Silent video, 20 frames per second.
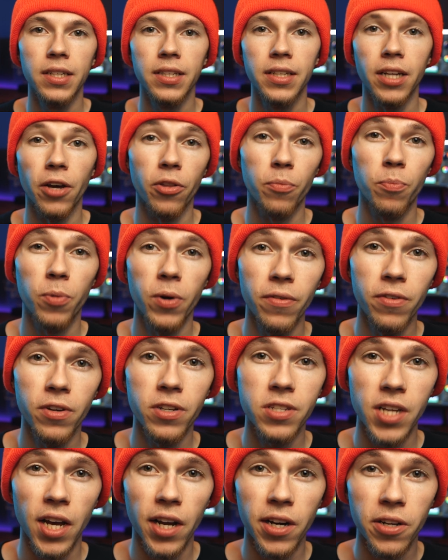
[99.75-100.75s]
Now the
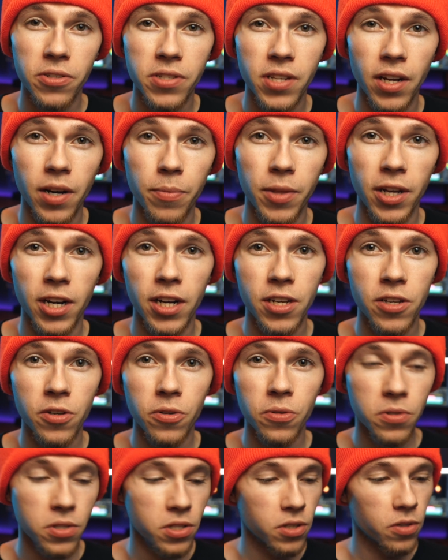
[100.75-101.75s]
previous audio setup that I
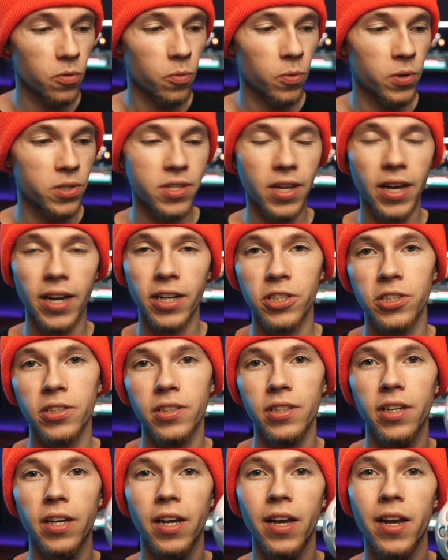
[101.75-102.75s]
used was
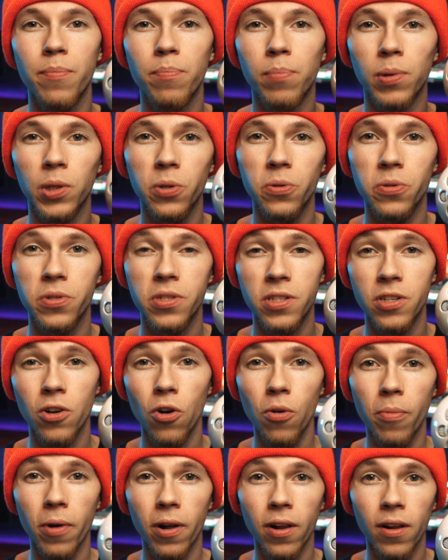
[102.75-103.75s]
actually a Blue
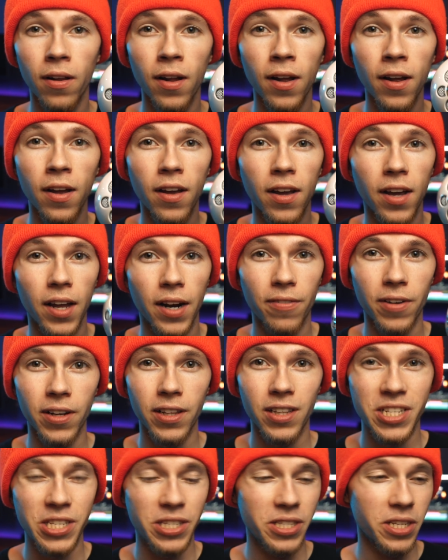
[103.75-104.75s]
Snowball, and I've had
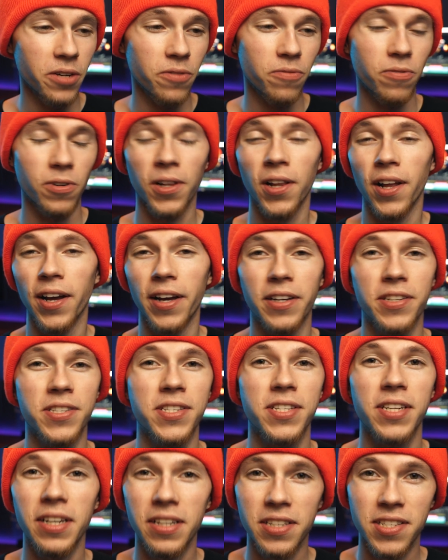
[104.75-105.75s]
this thing for like
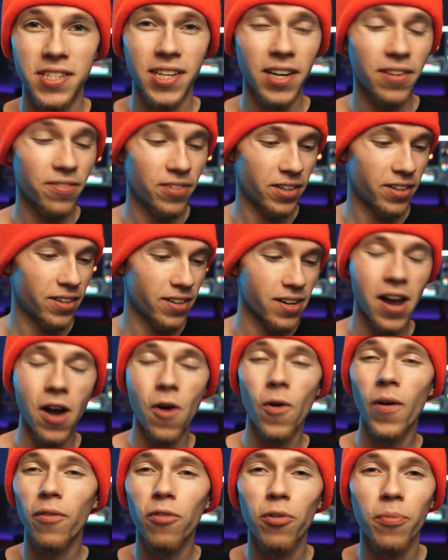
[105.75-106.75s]
6, 7,
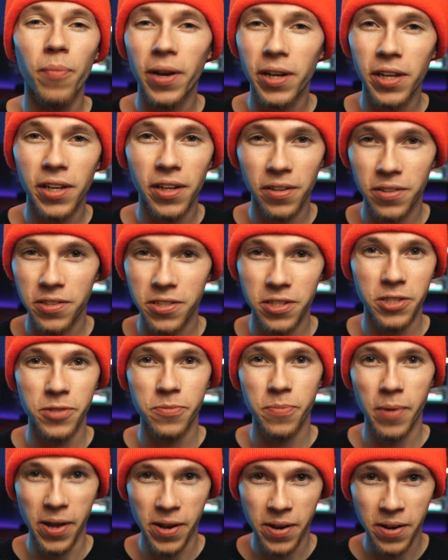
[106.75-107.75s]
however many years it's
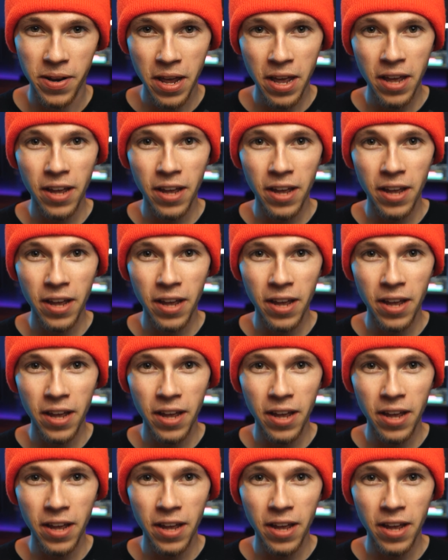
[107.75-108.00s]
been,